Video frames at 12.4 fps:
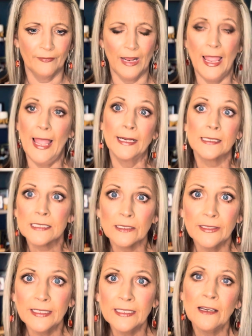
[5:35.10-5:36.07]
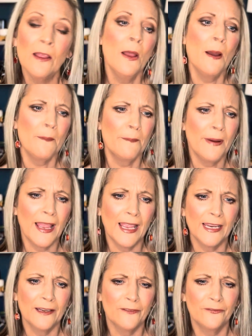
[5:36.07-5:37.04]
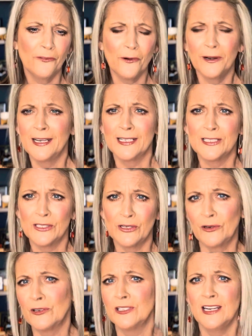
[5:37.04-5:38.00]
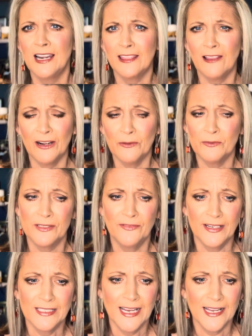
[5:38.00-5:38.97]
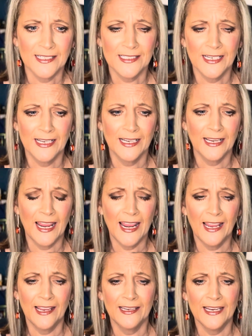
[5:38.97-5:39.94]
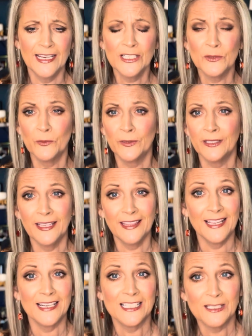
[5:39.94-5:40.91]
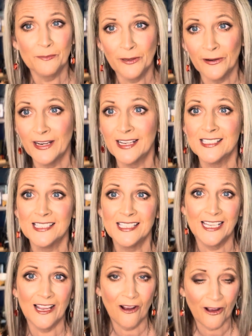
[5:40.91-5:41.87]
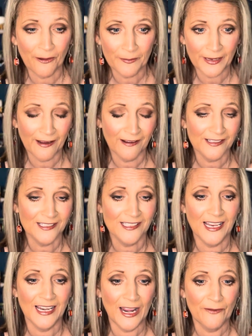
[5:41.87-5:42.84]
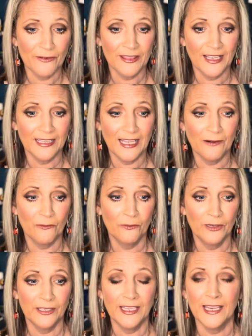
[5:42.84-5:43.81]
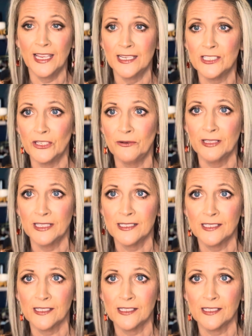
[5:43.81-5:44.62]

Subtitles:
excellent, but for an excursion, I thought it was fantastic. And it's really the experience, the ambiance, and everything that really gets you in this